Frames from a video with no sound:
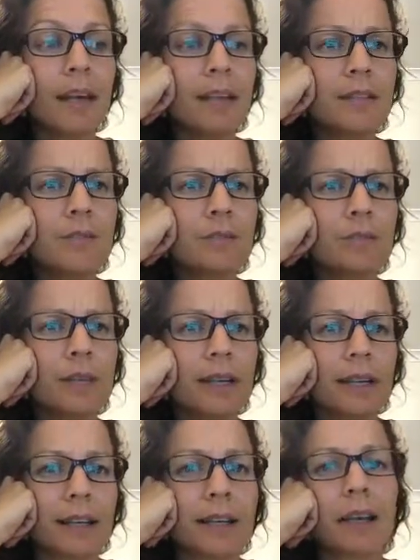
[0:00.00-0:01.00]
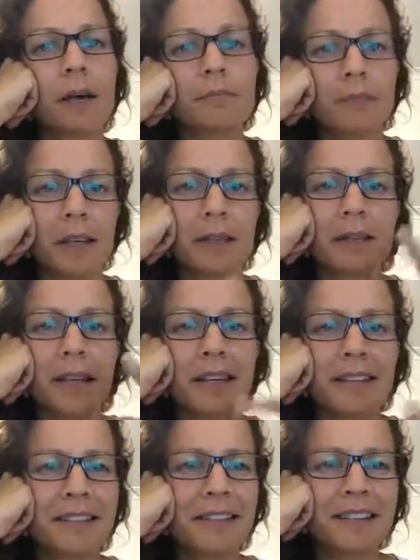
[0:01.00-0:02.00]
is really hiccup. Yeah,
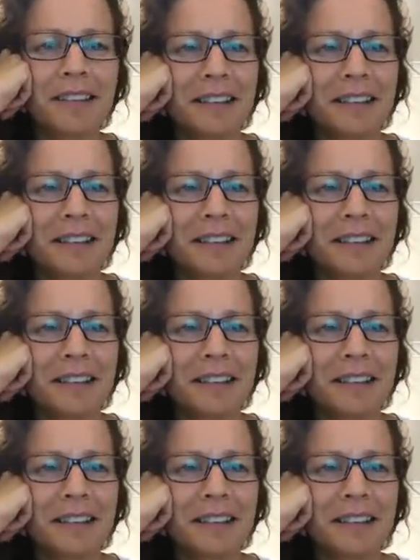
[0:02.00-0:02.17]
thanks.